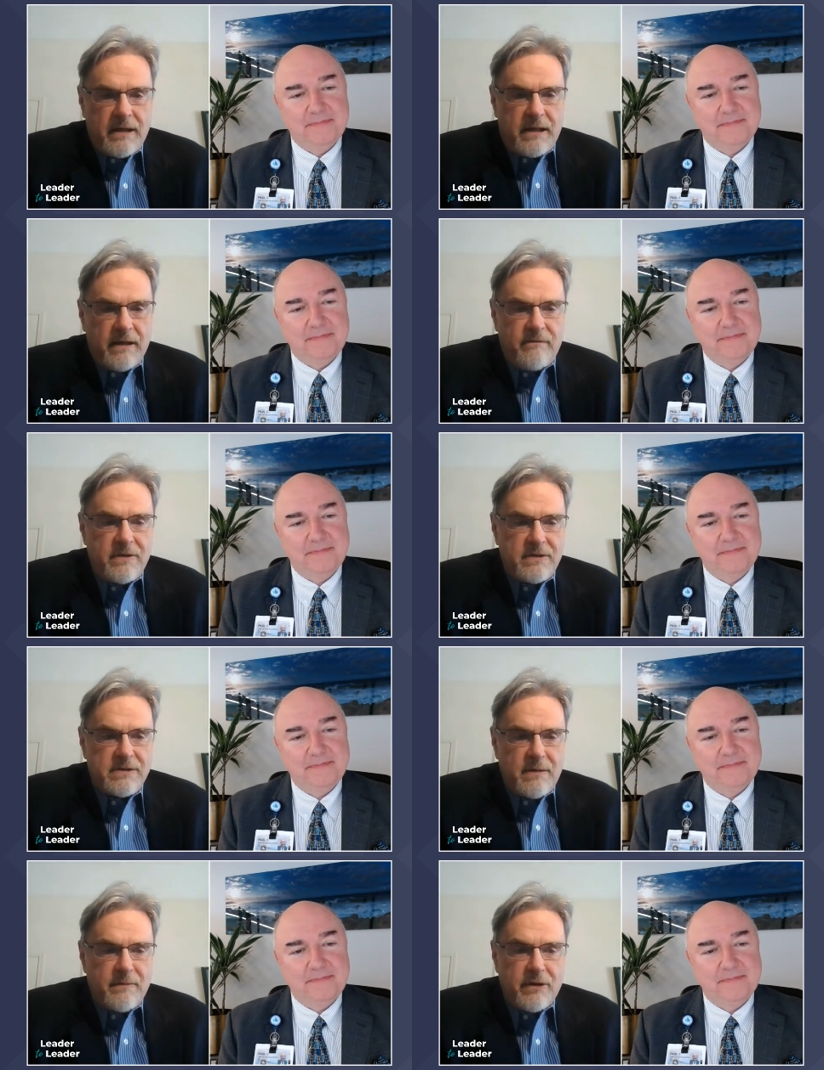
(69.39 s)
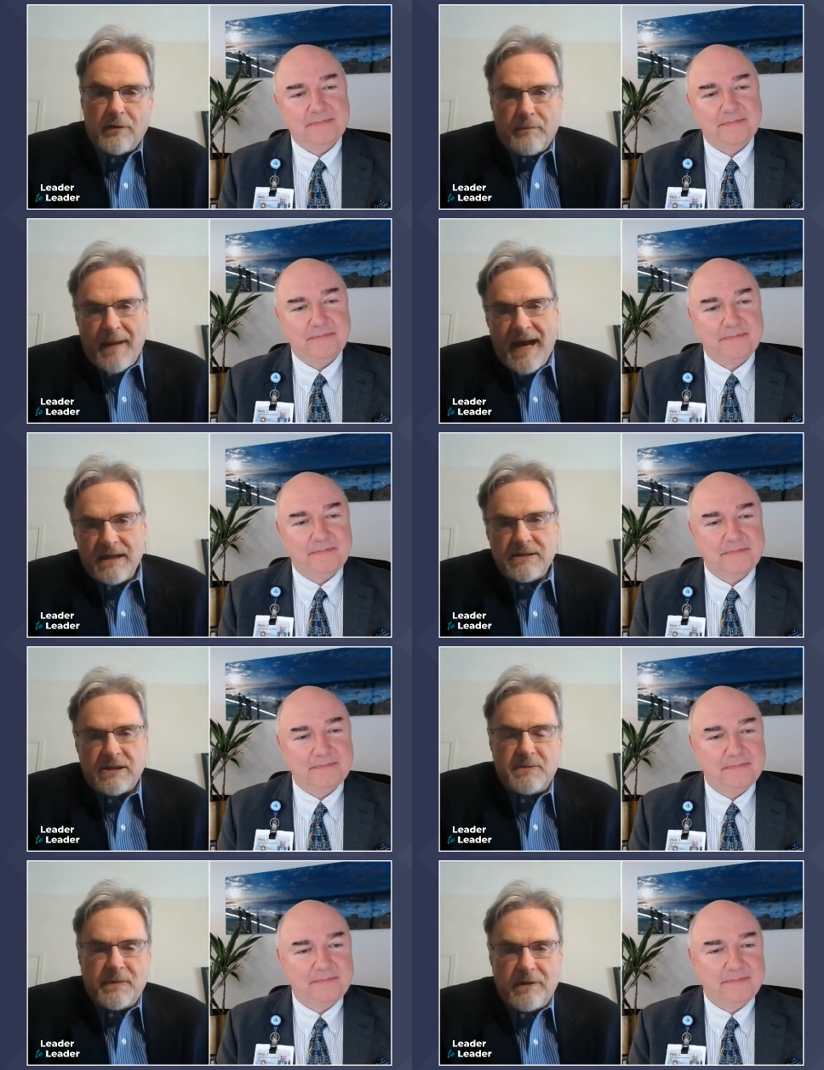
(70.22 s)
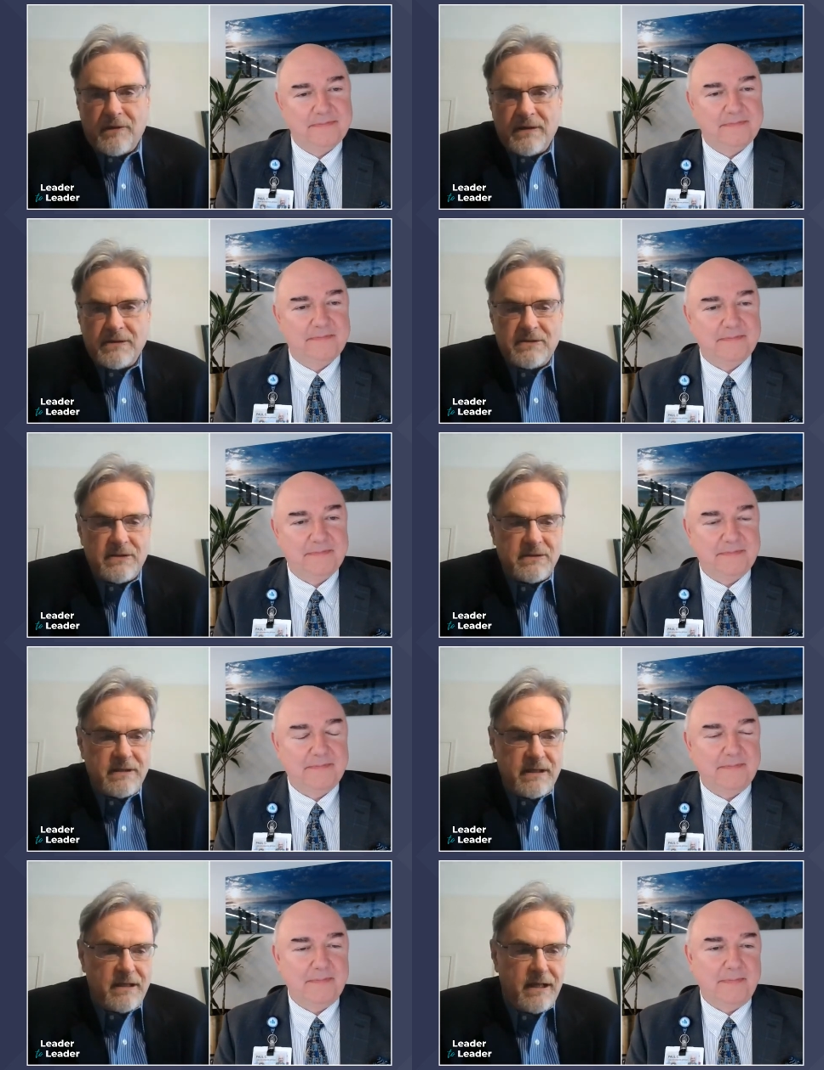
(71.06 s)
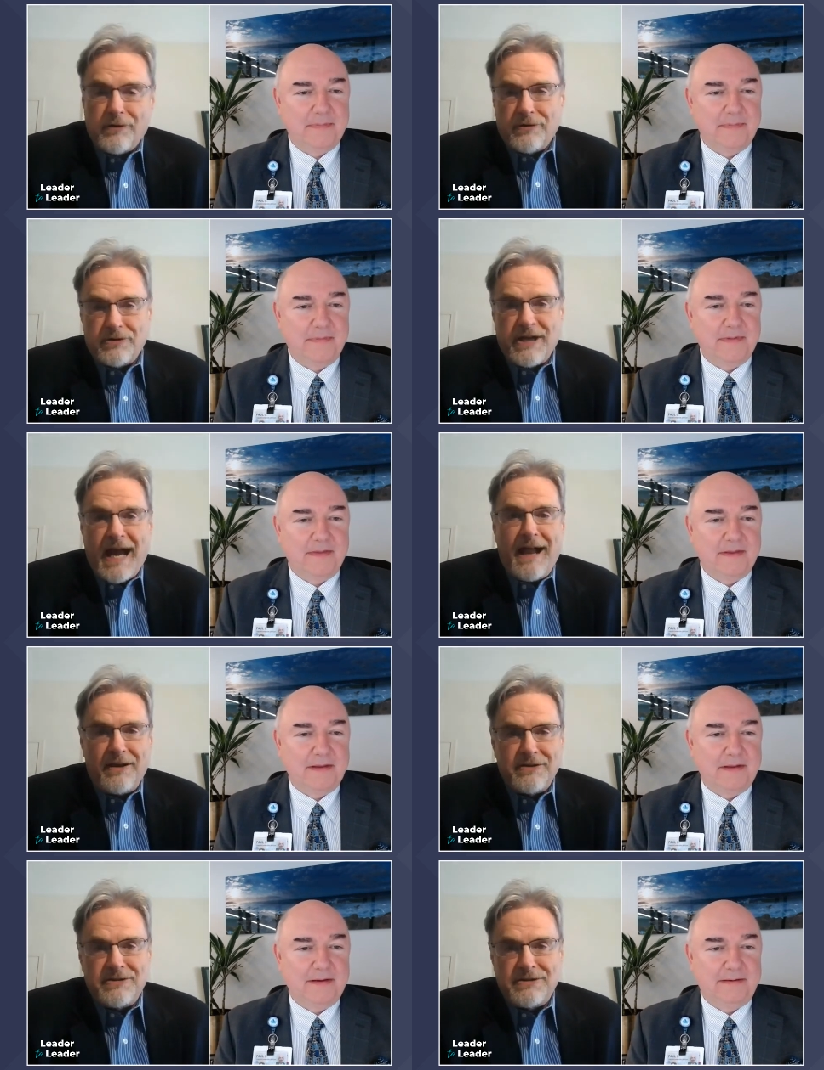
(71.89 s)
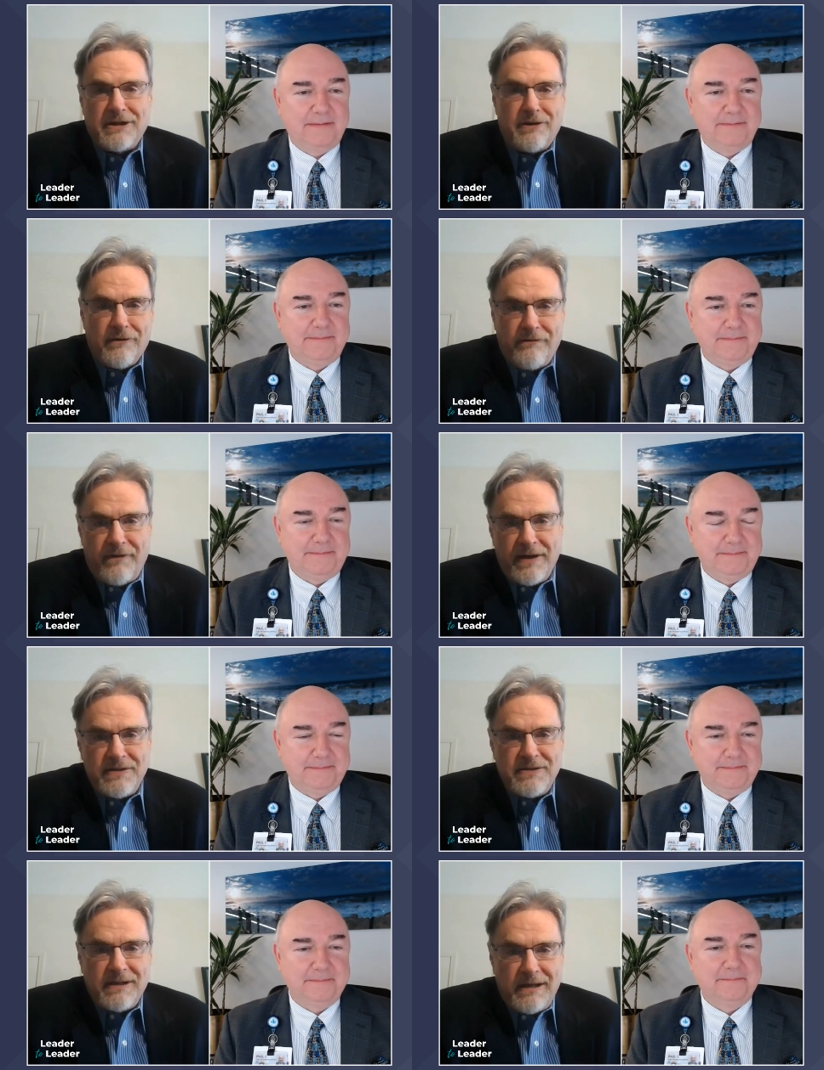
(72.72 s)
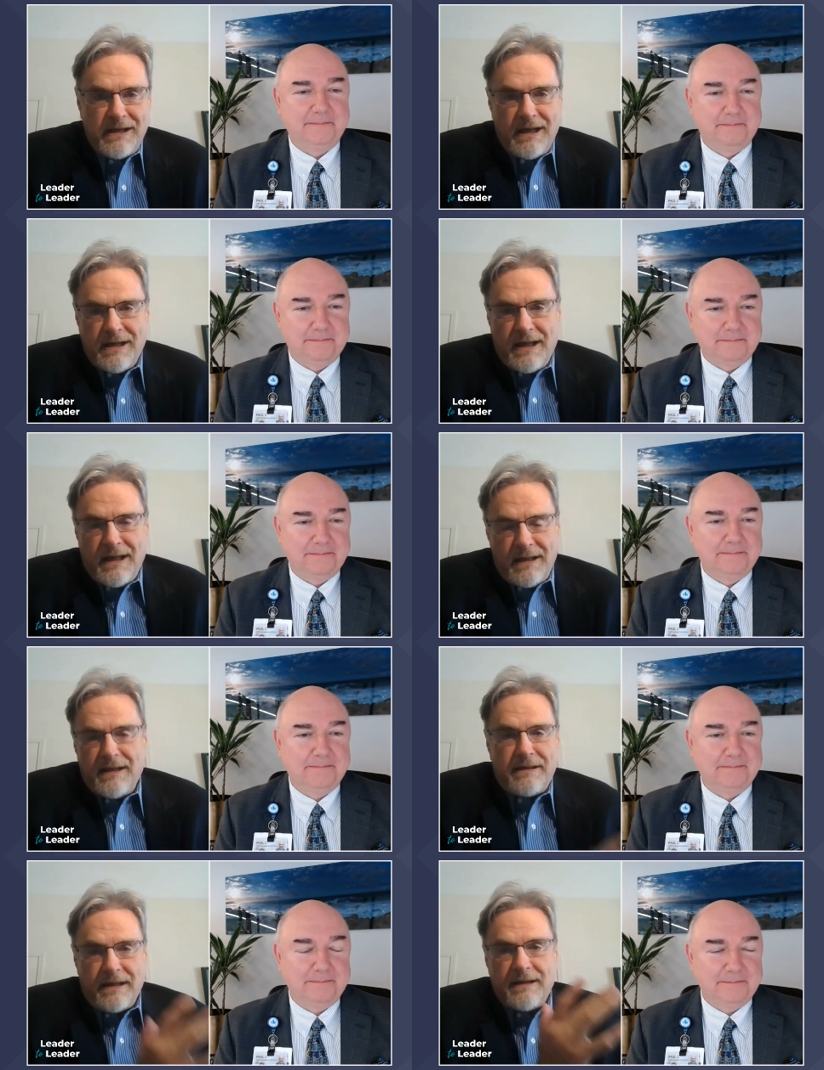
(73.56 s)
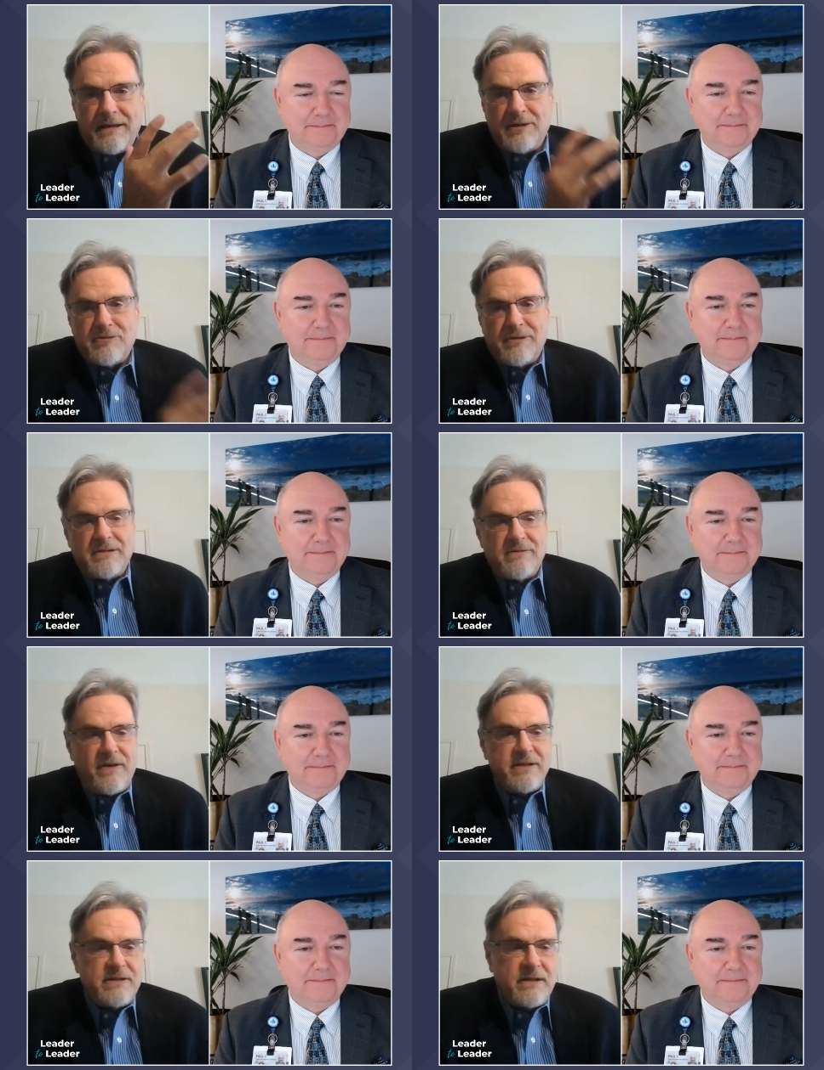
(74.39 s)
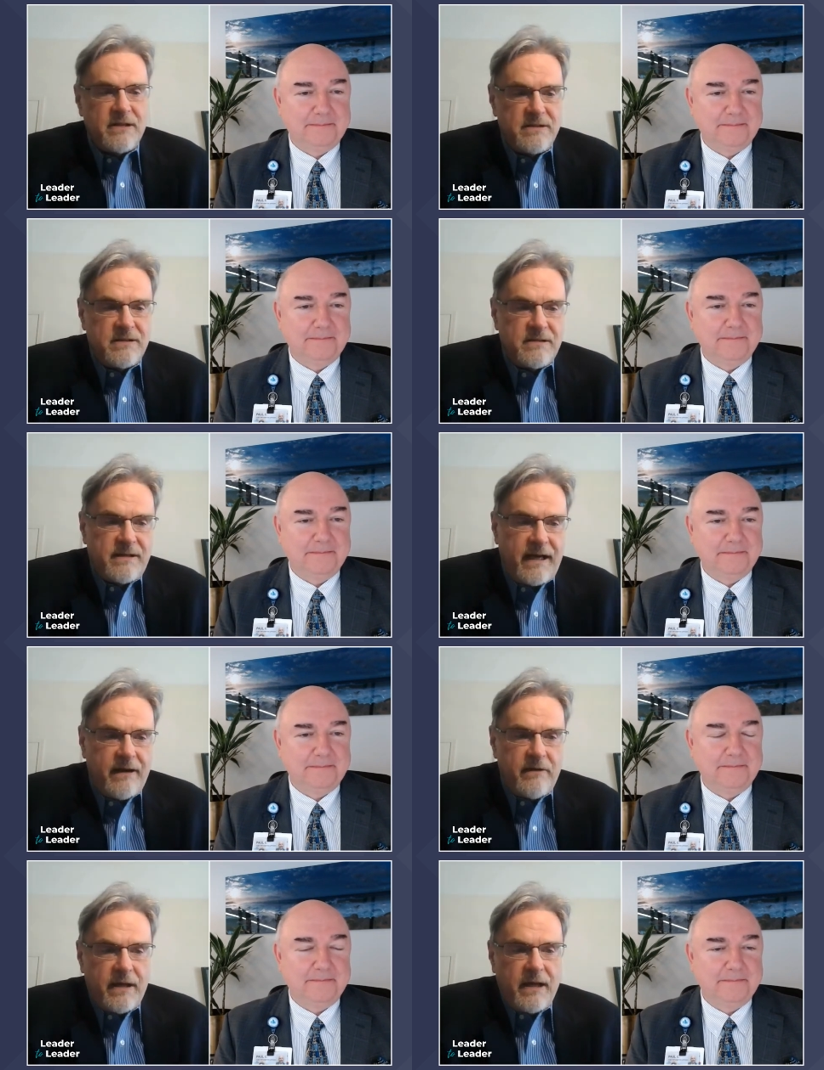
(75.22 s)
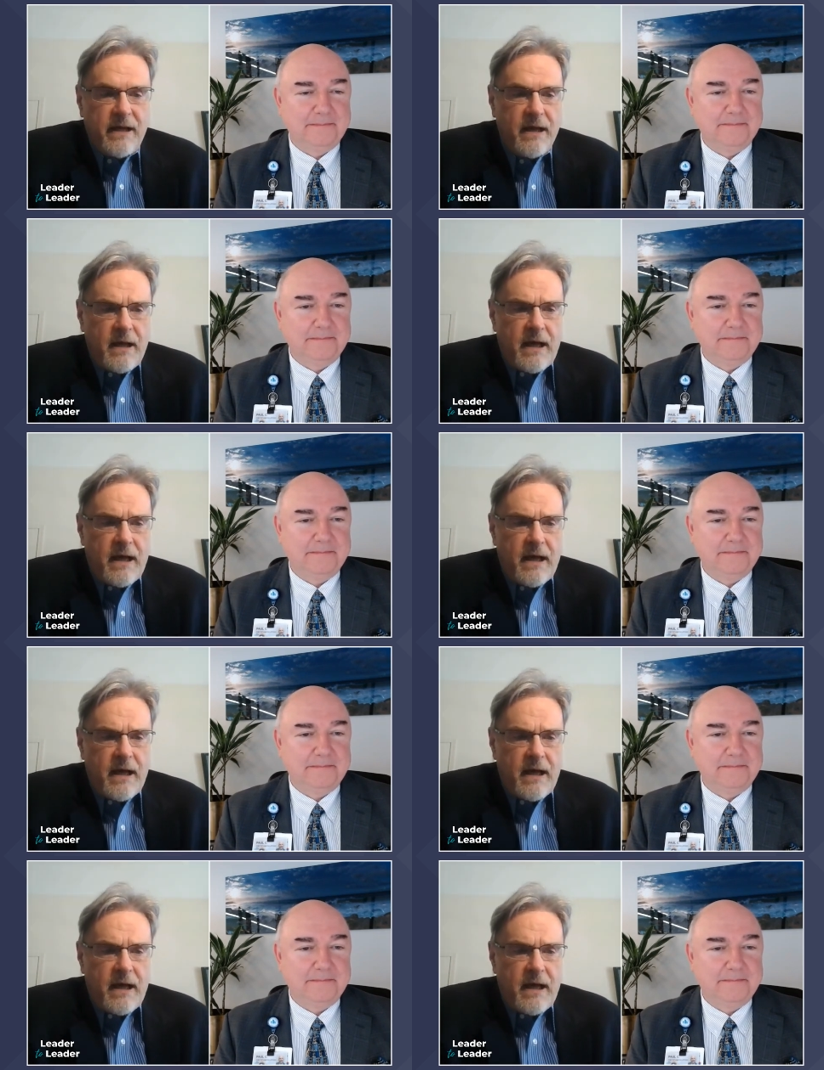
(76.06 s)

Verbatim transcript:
Speaker 1: given some of your past experiences and current challenges that you're facing, uh, that the industry is facing in its entirety.